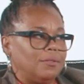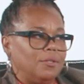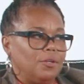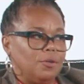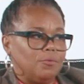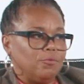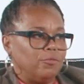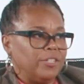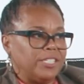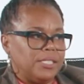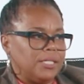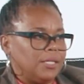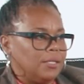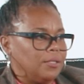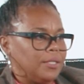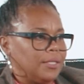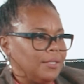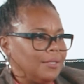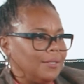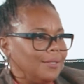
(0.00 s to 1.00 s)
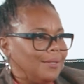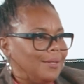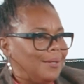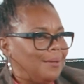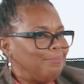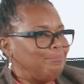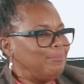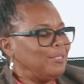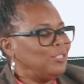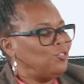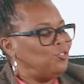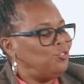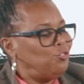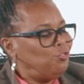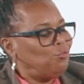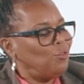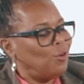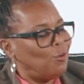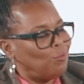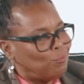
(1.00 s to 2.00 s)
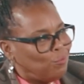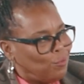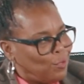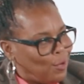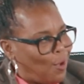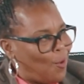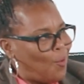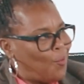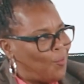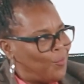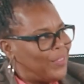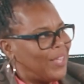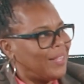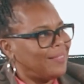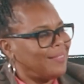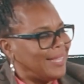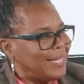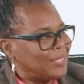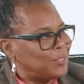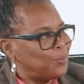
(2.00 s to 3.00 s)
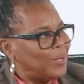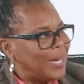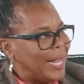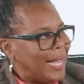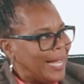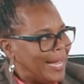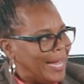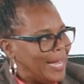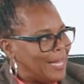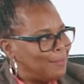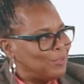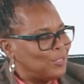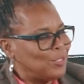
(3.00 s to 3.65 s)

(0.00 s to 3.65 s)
you know, resilient. But you don't know that that's what I am.